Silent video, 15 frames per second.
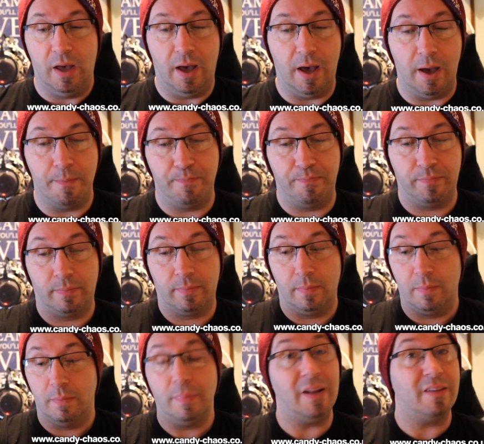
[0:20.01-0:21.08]
Um,
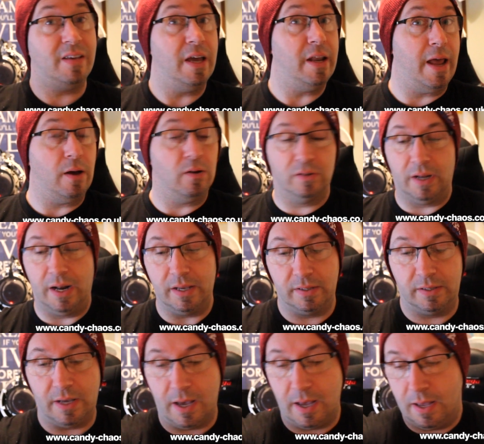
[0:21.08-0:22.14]
but it's here now, so
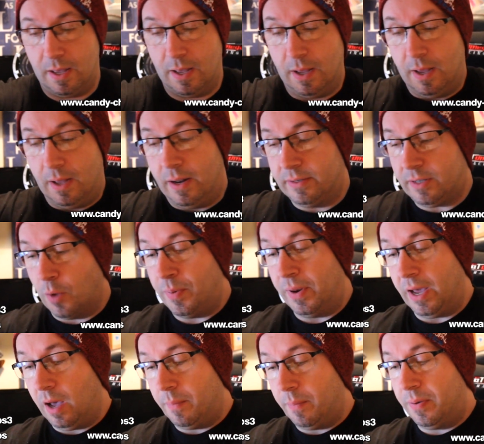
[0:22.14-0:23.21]
let's uh, let's
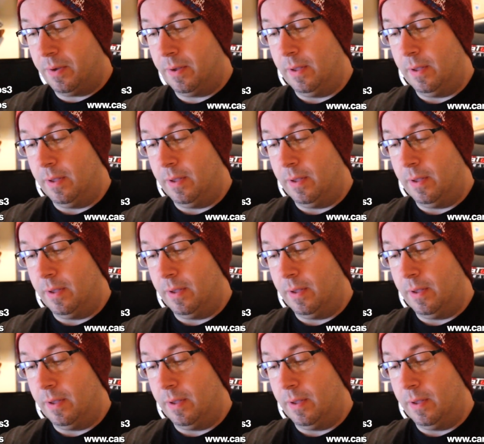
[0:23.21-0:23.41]
open it up.